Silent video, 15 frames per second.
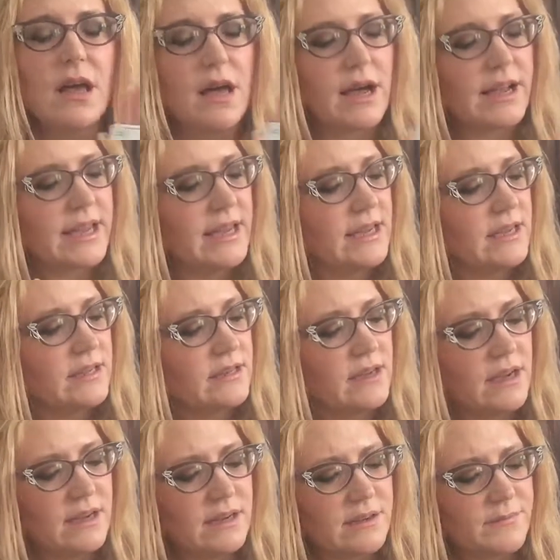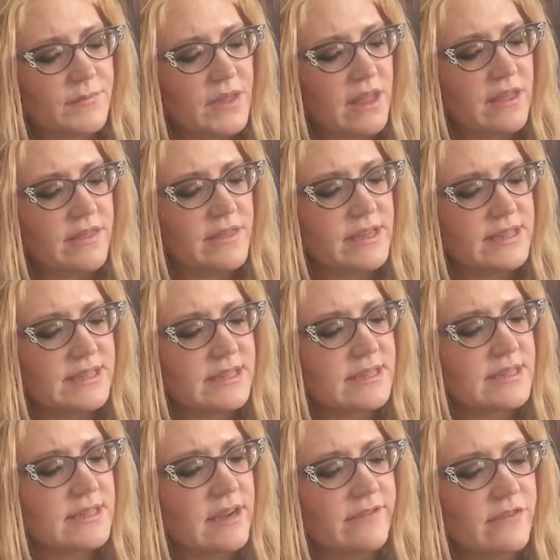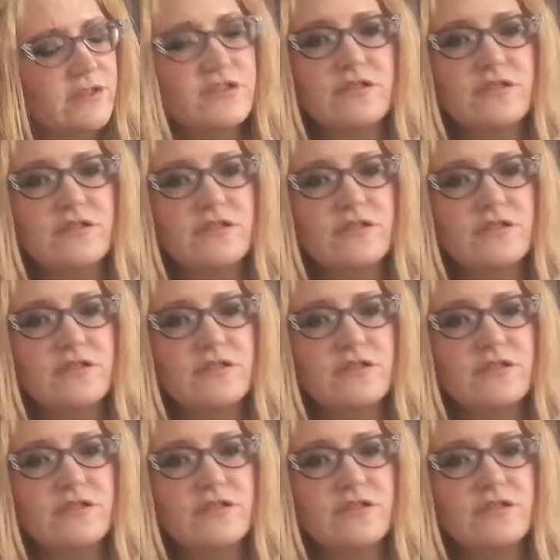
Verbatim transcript: Again, um, this suffers